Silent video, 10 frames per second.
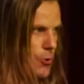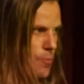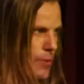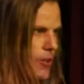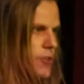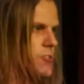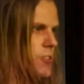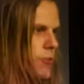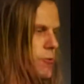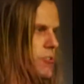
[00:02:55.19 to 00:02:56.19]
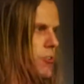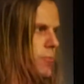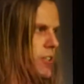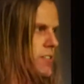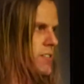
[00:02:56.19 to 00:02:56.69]
to put billions of
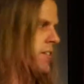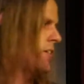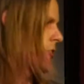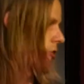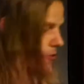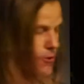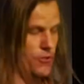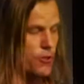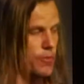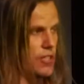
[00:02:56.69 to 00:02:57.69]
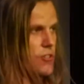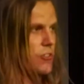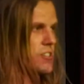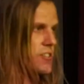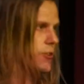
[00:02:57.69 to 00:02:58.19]
those
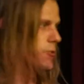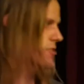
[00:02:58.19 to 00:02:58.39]
qubits on a